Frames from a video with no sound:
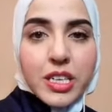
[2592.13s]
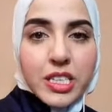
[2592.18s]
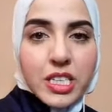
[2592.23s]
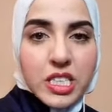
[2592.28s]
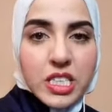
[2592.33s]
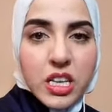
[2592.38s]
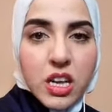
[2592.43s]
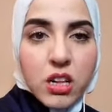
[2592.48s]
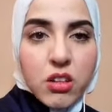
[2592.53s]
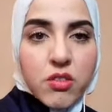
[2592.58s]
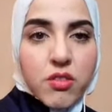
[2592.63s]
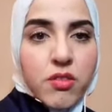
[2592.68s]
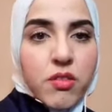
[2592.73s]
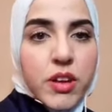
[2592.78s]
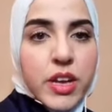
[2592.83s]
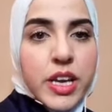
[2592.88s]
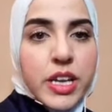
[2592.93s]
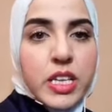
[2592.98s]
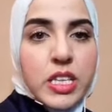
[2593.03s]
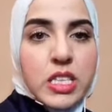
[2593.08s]
itself
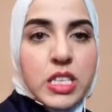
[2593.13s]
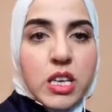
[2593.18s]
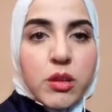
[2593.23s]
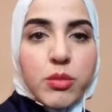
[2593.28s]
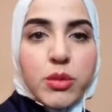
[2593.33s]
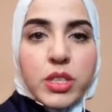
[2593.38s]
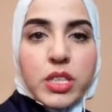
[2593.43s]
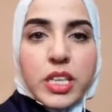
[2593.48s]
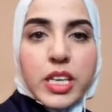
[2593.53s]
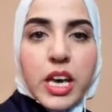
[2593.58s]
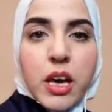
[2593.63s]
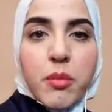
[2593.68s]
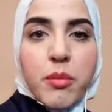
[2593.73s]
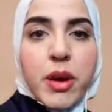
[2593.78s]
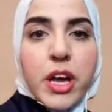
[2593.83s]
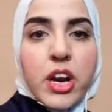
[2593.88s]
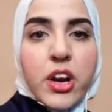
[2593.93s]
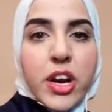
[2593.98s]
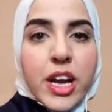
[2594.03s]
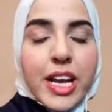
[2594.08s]
and it's able to get
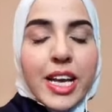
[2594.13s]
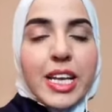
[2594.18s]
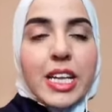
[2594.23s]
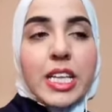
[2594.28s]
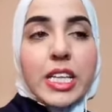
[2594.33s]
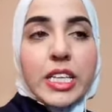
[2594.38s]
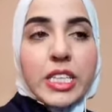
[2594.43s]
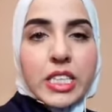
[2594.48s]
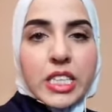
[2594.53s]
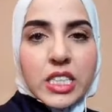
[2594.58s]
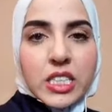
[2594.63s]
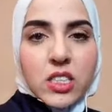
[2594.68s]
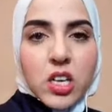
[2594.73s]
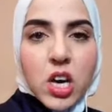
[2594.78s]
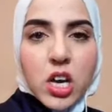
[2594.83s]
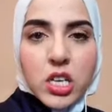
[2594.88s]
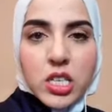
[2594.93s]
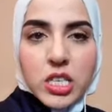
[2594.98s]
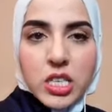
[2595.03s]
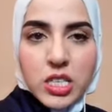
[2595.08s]
better at cleaning
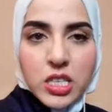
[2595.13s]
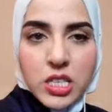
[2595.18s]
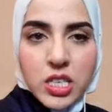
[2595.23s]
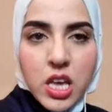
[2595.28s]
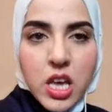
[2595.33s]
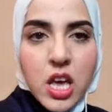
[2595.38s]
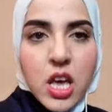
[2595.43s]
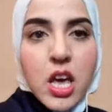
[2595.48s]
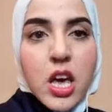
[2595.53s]
toxins